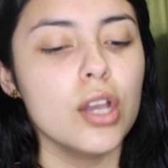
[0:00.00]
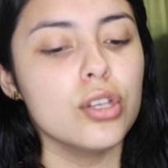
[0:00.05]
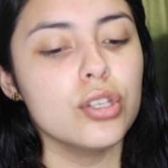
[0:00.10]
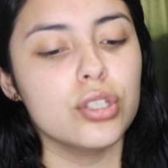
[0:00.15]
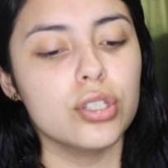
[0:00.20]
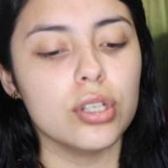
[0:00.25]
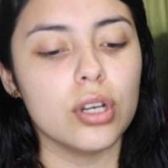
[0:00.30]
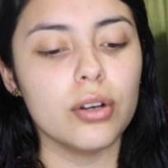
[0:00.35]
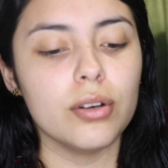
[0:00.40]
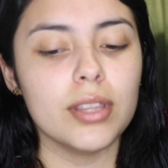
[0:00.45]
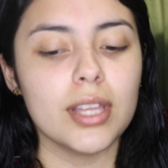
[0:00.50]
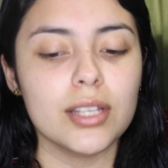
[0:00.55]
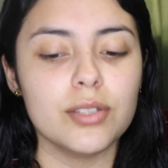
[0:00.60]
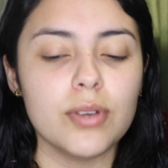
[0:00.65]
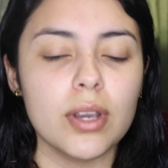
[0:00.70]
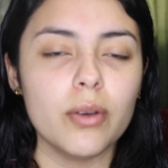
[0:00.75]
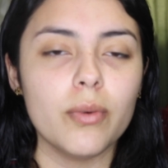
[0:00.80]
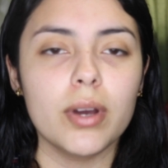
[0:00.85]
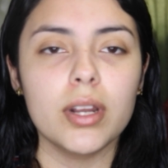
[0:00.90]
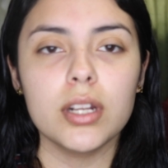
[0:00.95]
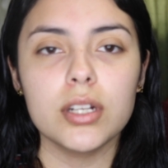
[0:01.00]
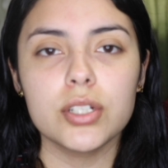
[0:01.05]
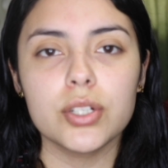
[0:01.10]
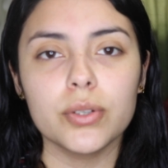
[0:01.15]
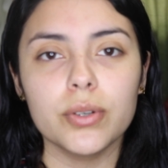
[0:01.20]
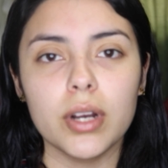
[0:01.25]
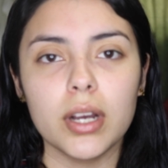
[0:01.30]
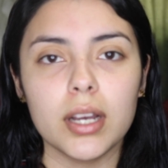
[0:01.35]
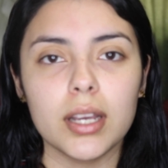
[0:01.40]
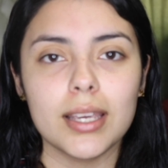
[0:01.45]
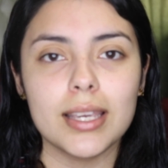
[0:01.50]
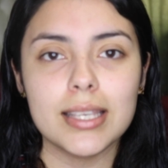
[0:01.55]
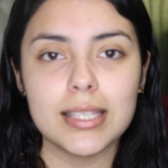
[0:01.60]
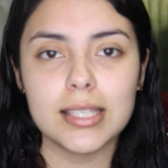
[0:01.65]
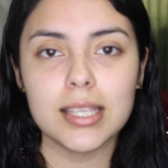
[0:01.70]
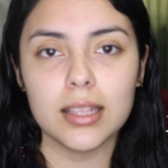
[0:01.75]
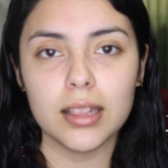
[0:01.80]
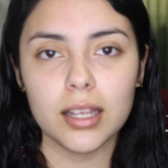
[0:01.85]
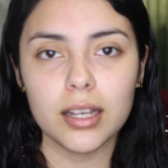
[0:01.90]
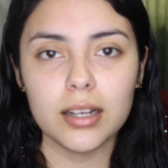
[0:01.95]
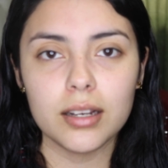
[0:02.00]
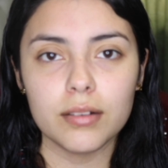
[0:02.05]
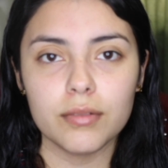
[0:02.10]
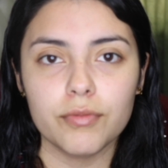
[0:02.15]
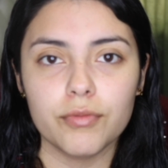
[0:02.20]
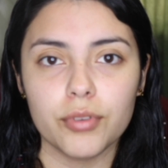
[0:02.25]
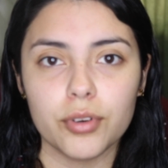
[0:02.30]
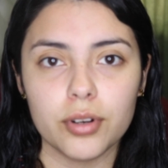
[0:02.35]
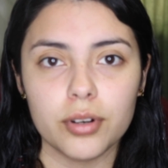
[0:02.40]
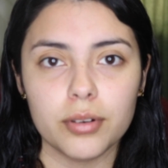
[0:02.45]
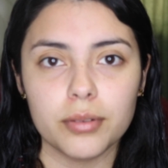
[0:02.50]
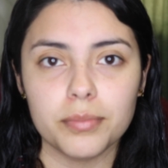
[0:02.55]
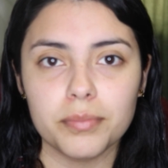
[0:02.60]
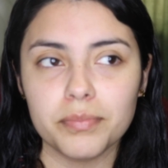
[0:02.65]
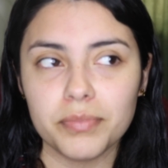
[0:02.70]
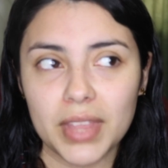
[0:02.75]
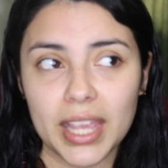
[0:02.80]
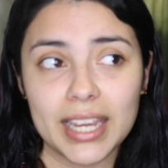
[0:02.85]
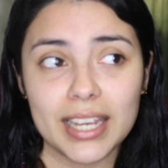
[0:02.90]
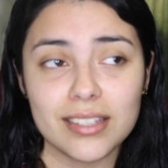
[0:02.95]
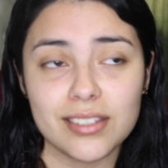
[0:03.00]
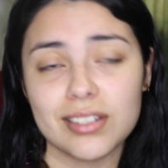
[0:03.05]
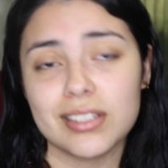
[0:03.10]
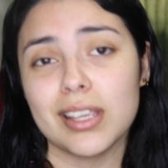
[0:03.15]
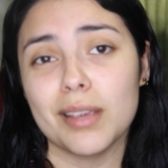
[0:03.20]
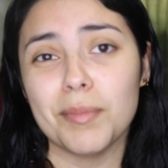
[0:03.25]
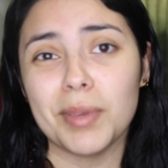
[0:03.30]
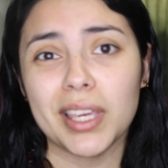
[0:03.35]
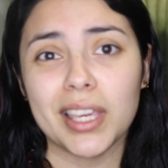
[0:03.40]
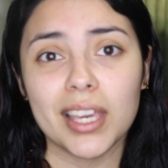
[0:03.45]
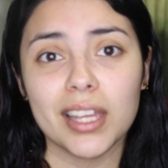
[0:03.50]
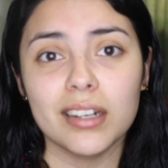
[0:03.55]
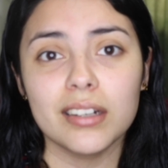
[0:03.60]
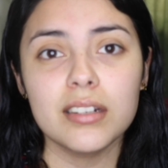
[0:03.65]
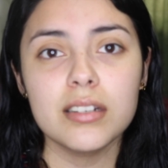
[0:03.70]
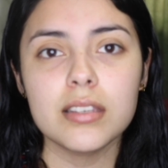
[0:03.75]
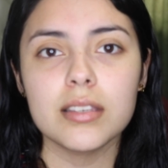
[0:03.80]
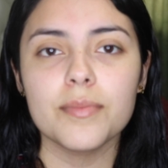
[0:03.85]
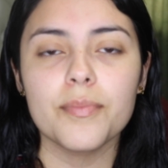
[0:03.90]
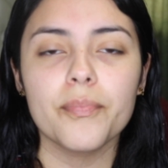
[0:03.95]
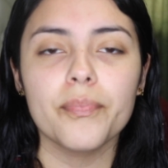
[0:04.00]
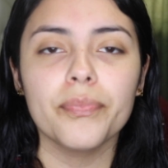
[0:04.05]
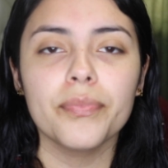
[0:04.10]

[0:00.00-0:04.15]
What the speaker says: So that's why I want to do a easy look for, I guess you say, beginners.